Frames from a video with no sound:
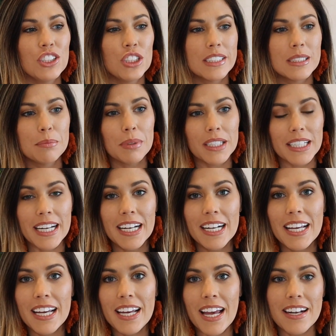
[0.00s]
to just
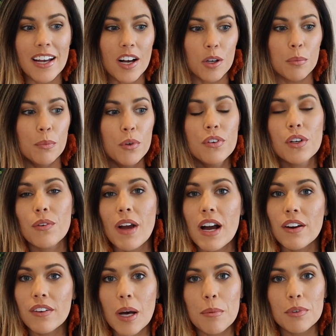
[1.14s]
plan it and I'll move it
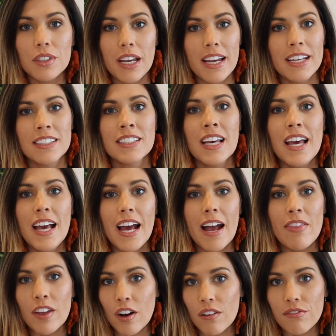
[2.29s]
around a couple days
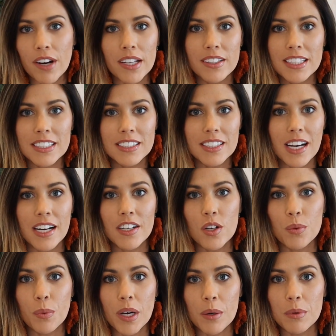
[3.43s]
and then I'll finally decide
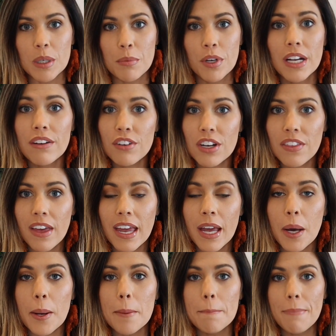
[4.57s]
on where I want to put
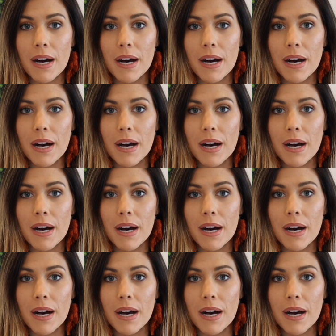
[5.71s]
everything.